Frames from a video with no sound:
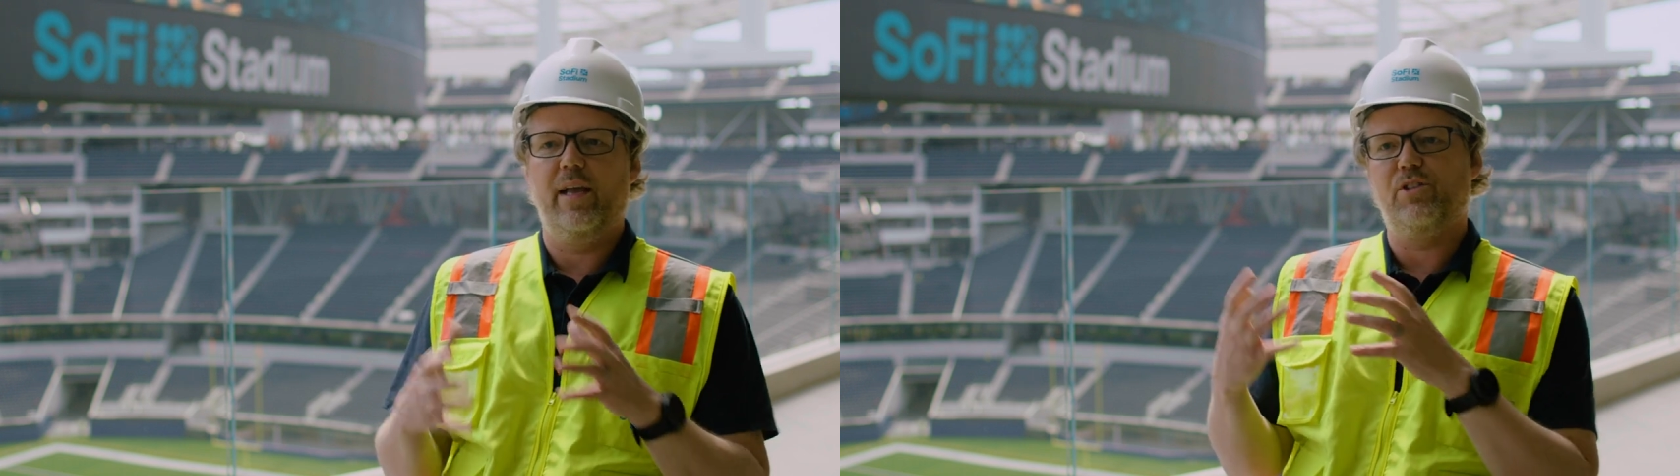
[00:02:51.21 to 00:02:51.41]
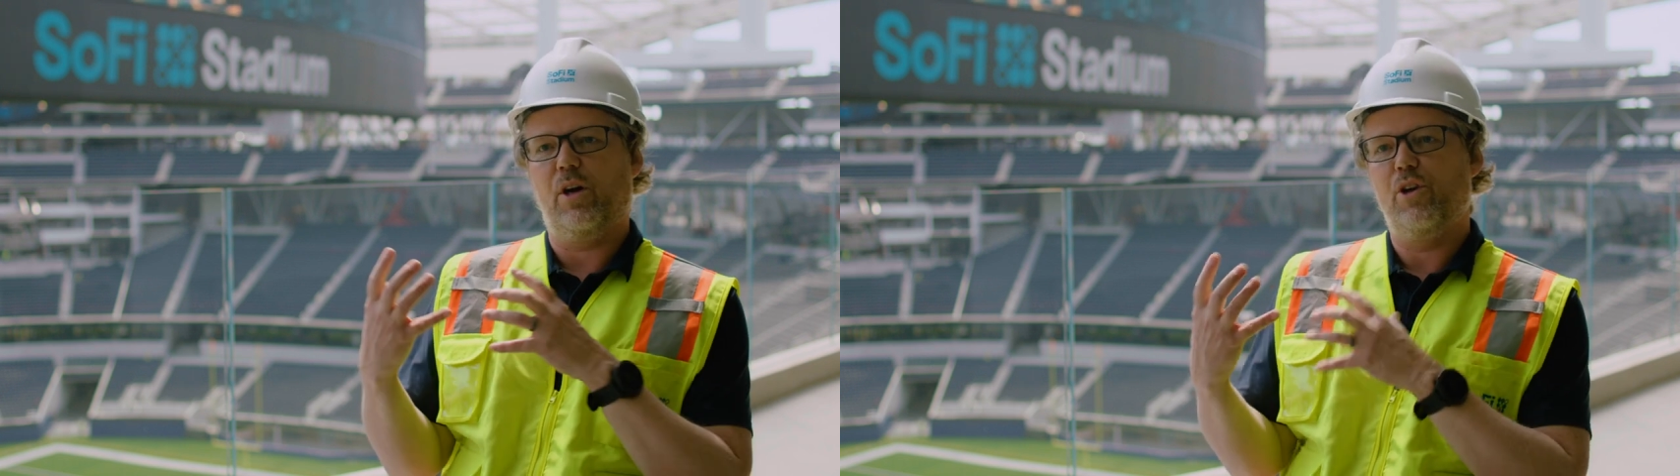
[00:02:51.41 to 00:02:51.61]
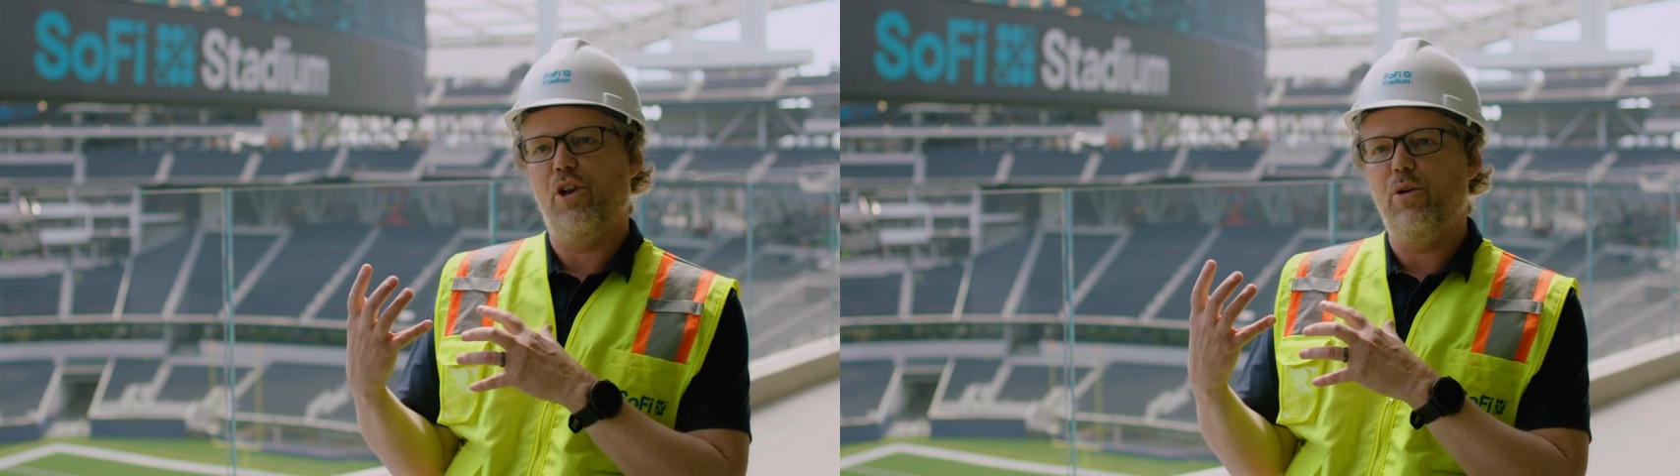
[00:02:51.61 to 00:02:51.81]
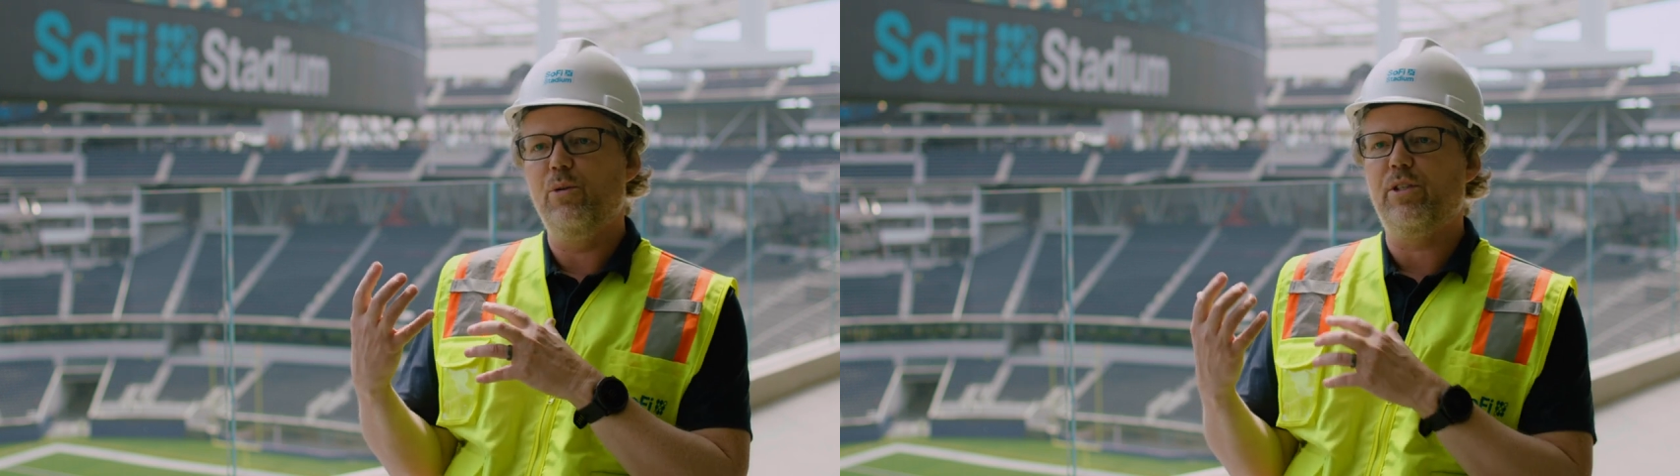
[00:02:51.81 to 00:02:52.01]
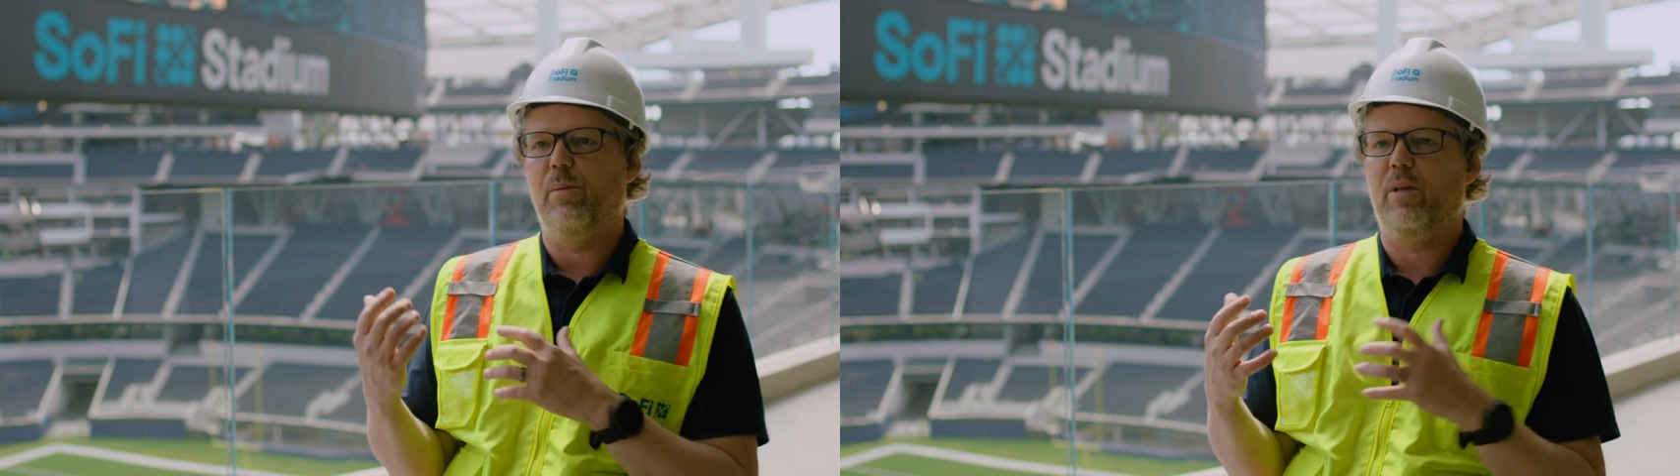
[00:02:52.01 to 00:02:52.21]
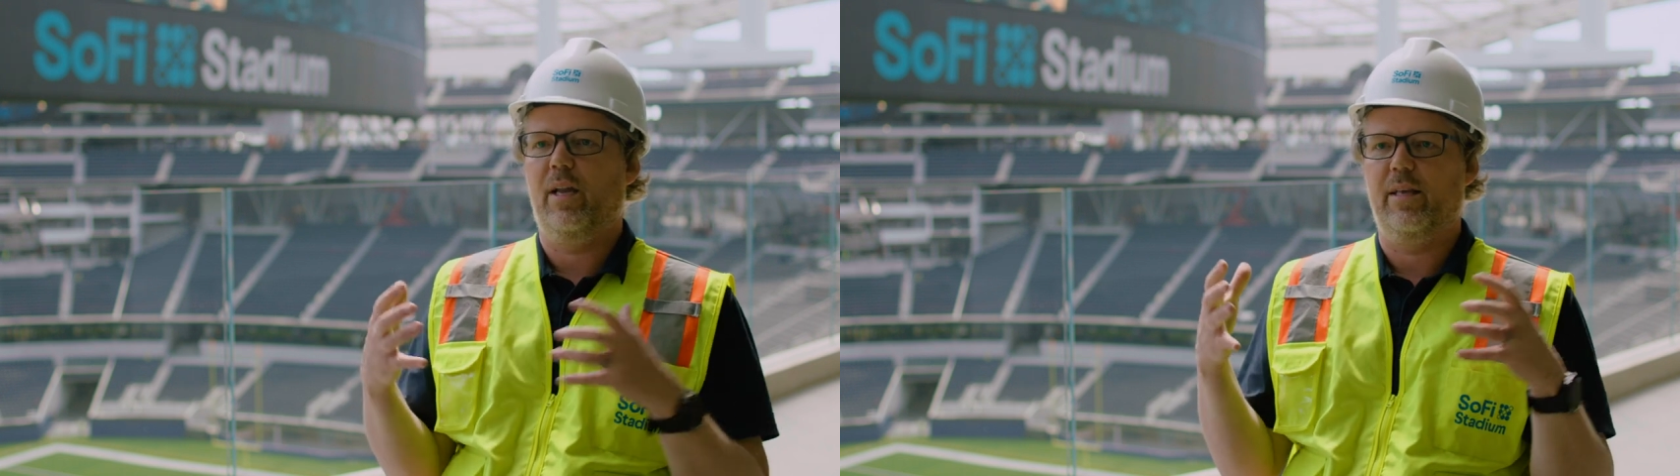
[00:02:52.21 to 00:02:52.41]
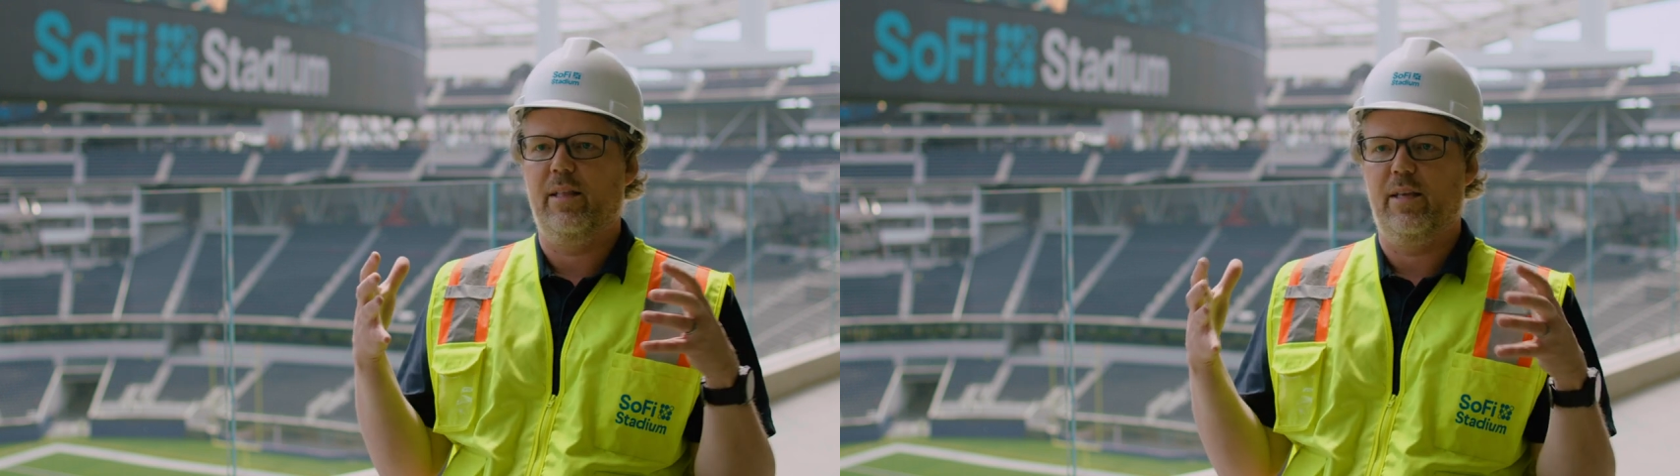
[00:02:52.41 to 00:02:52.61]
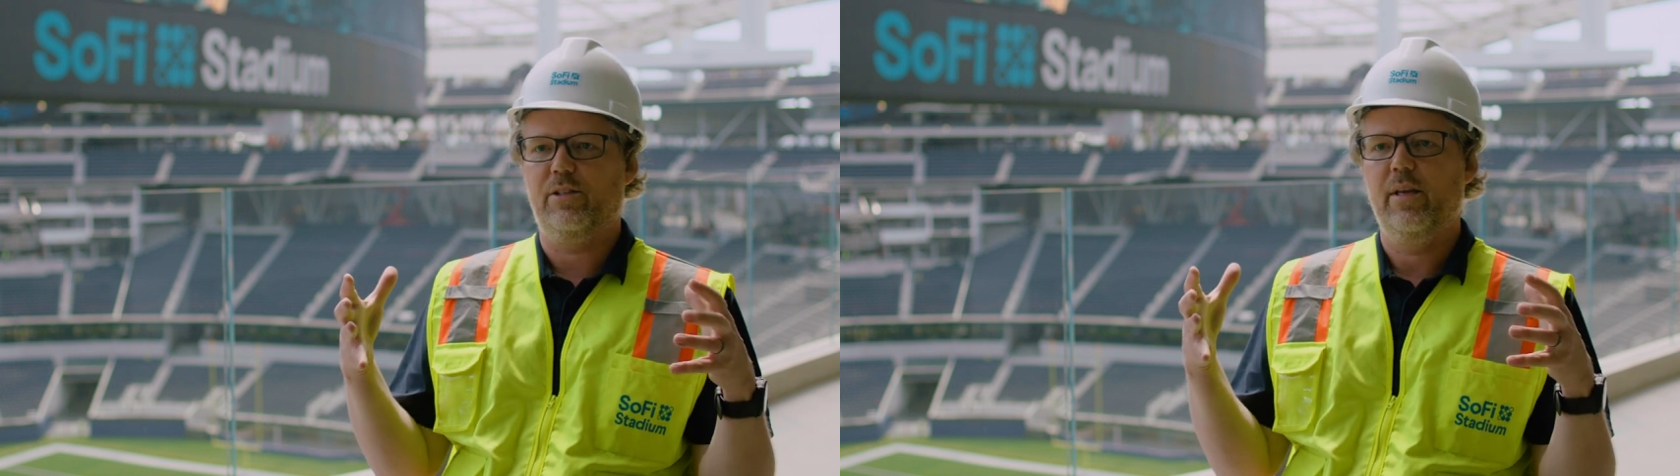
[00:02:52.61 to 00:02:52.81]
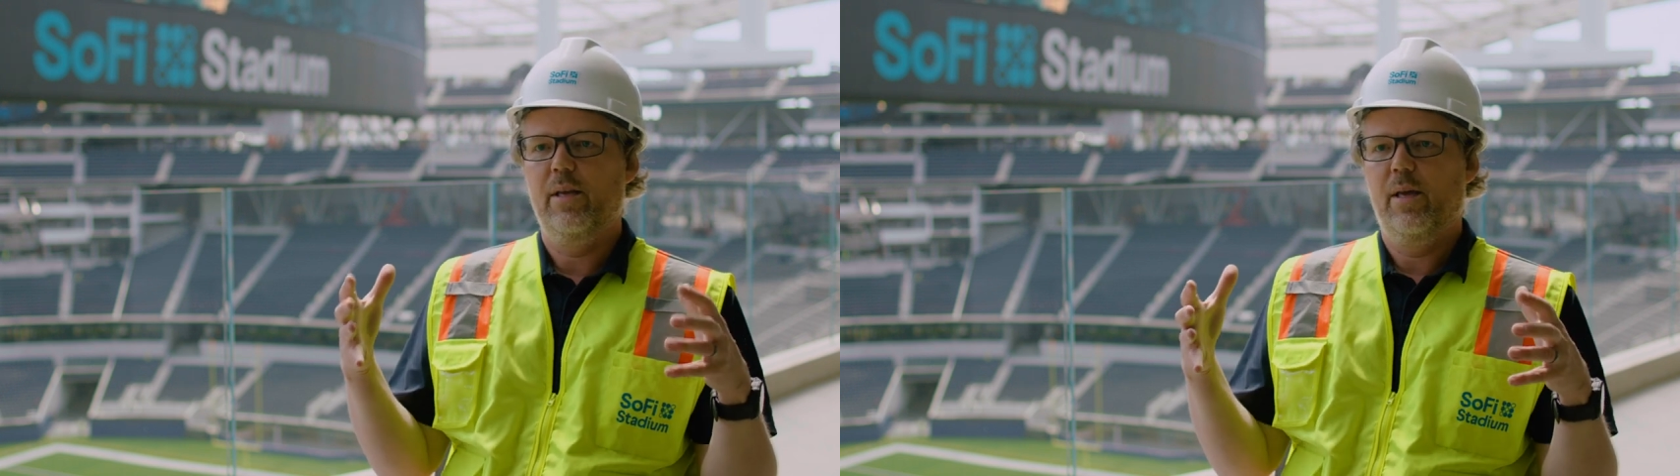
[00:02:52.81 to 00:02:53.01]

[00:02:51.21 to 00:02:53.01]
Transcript: it's hard to do something like this